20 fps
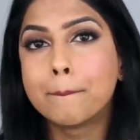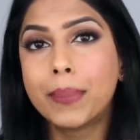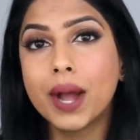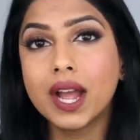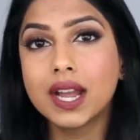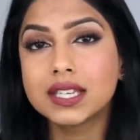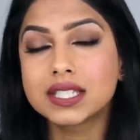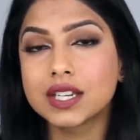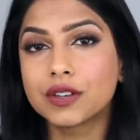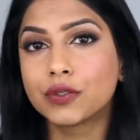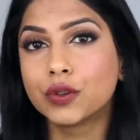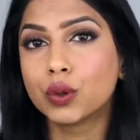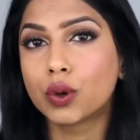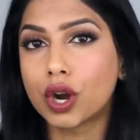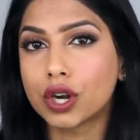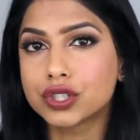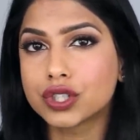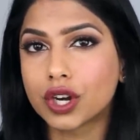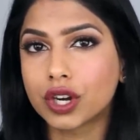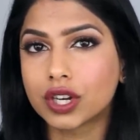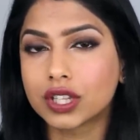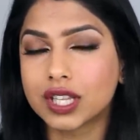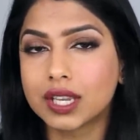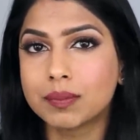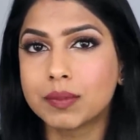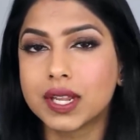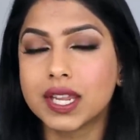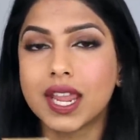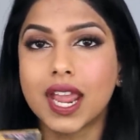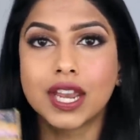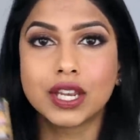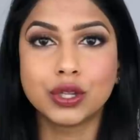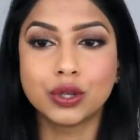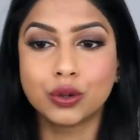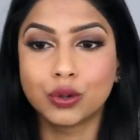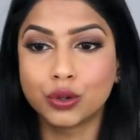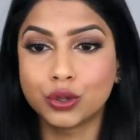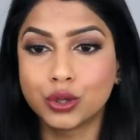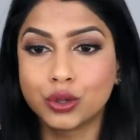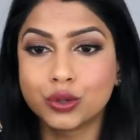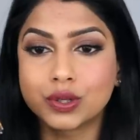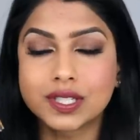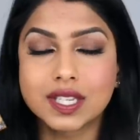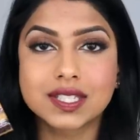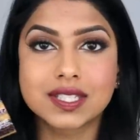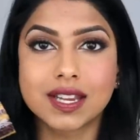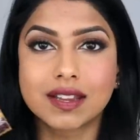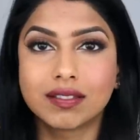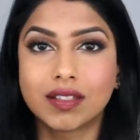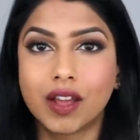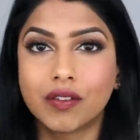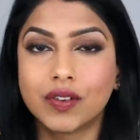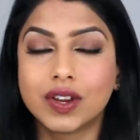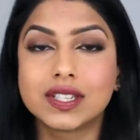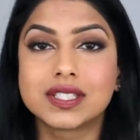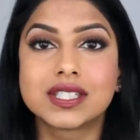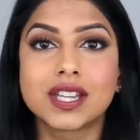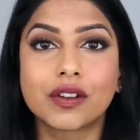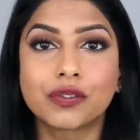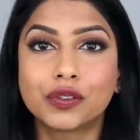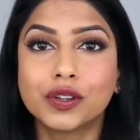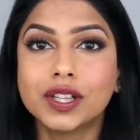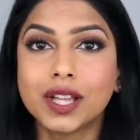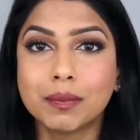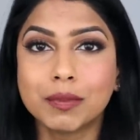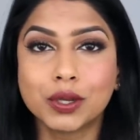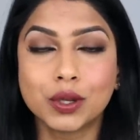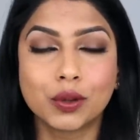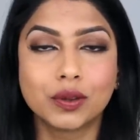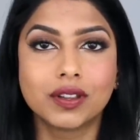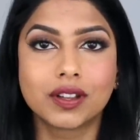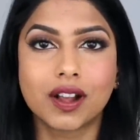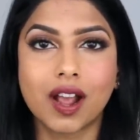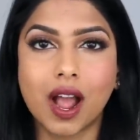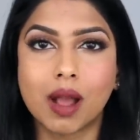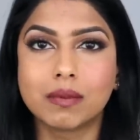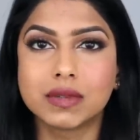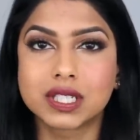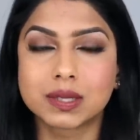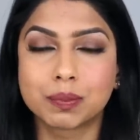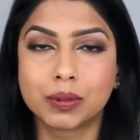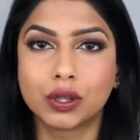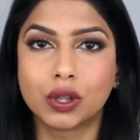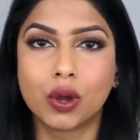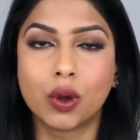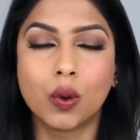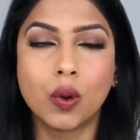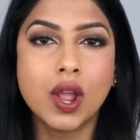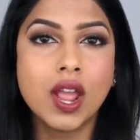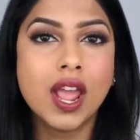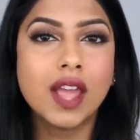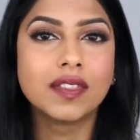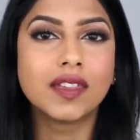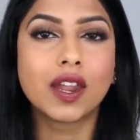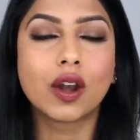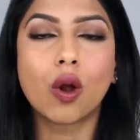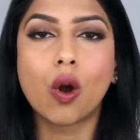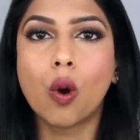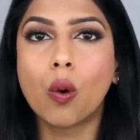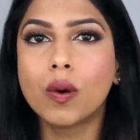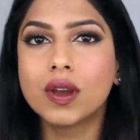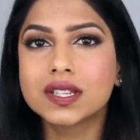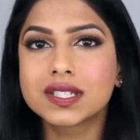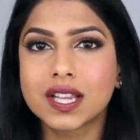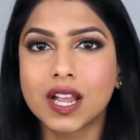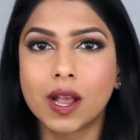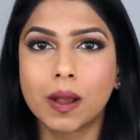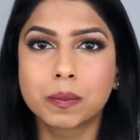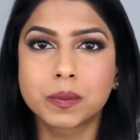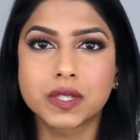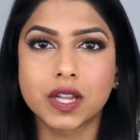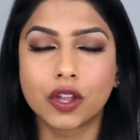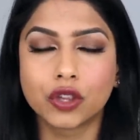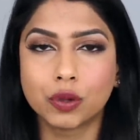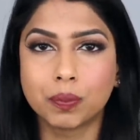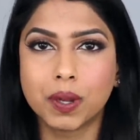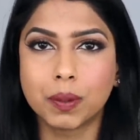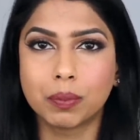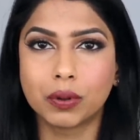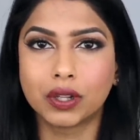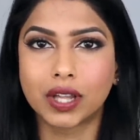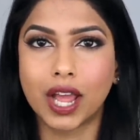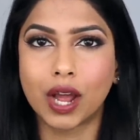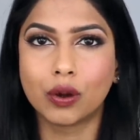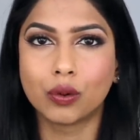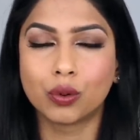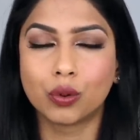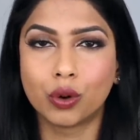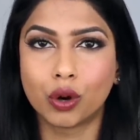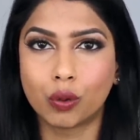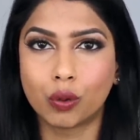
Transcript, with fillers: but if you are darker than me and you use this and love it, definitely let me know in the comments below. That always helps other people out who